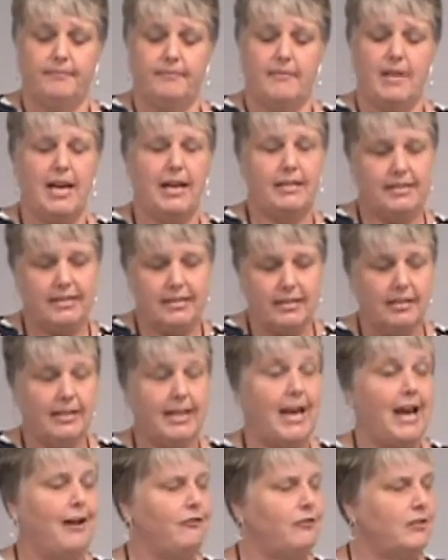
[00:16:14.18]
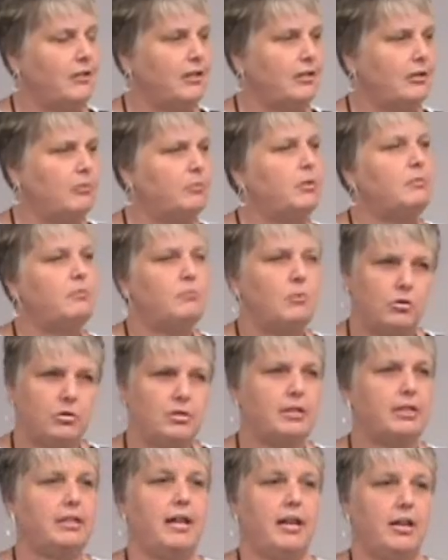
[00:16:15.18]
I did laugh a little, but
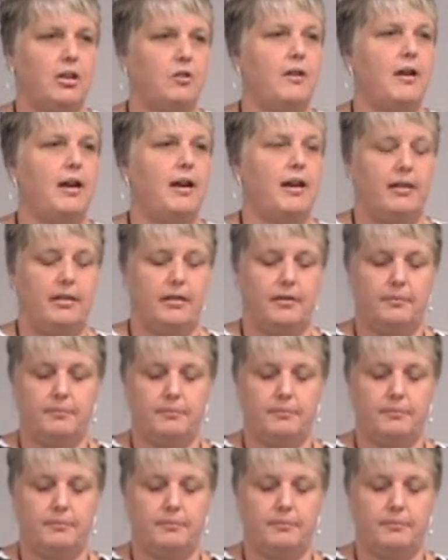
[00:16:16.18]
mostly I cried.